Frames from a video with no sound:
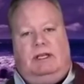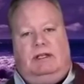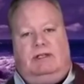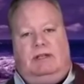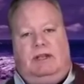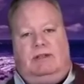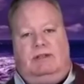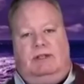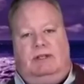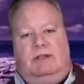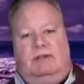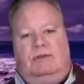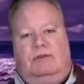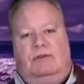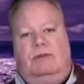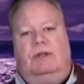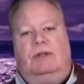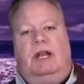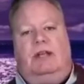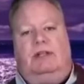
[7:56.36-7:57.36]
it doesn't
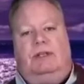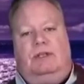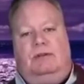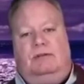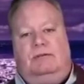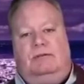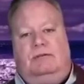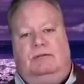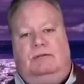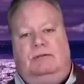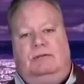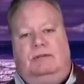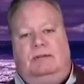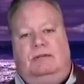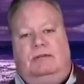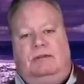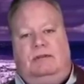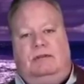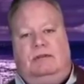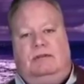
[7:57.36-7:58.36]
intrude on you.
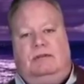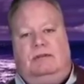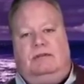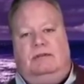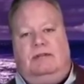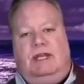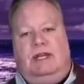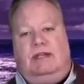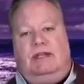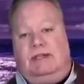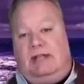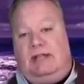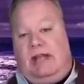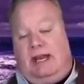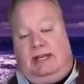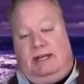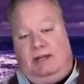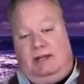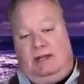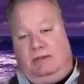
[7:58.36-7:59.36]
Then it's
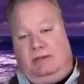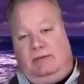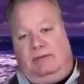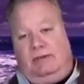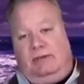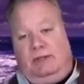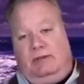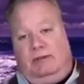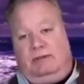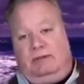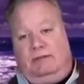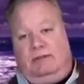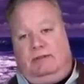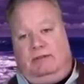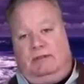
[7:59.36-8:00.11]
not an issue for you."